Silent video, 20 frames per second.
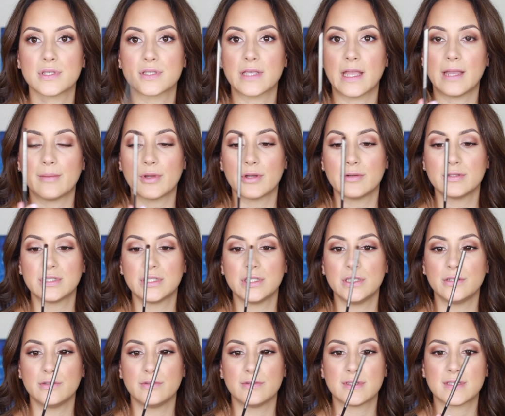So I'm going to
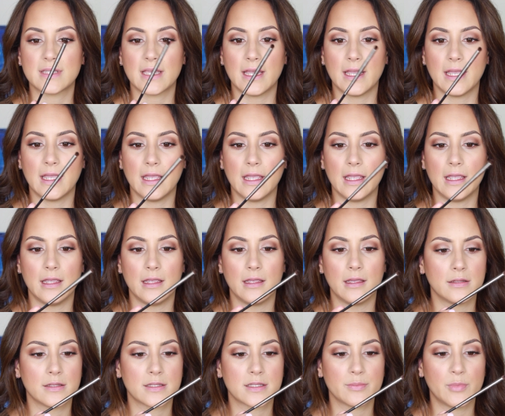use a
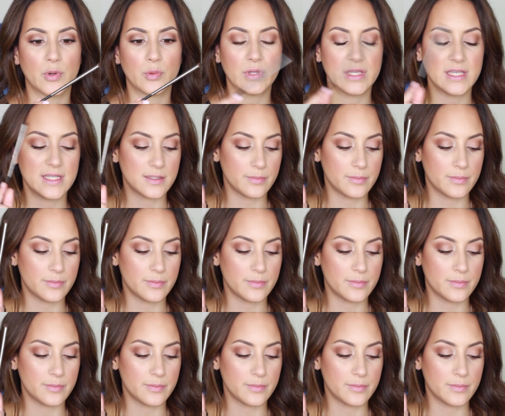smoky